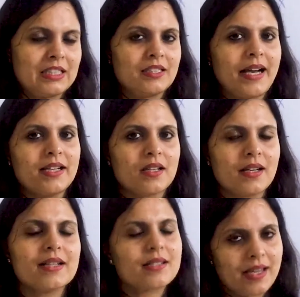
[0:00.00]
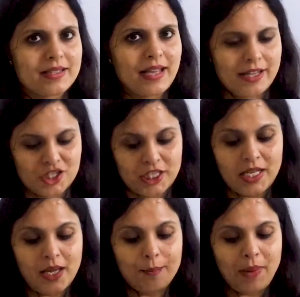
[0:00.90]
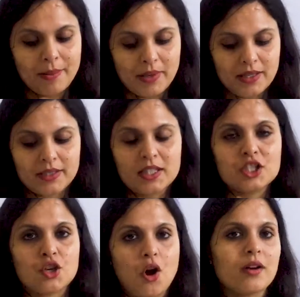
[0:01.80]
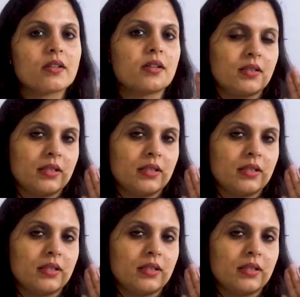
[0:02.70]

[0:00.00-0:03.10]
Right? It says actually, my mother taught